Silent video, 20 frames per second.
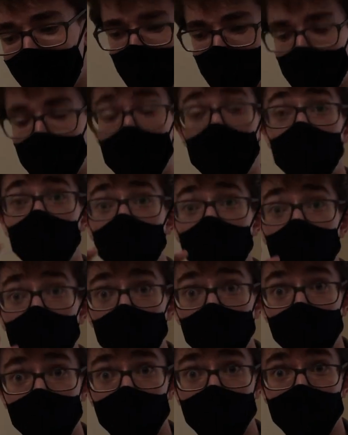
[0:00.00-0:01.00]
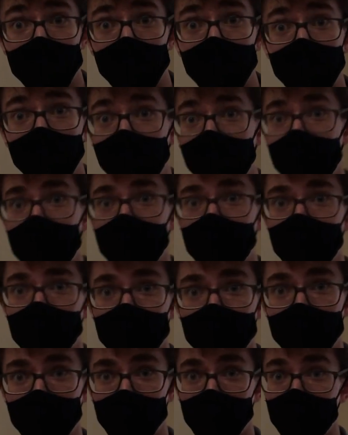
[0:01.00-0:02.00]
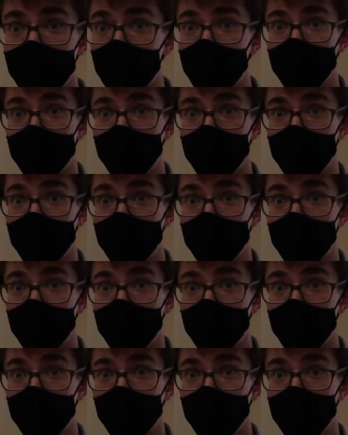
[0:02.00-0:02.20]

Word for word: Now, earlier when I said that this is just like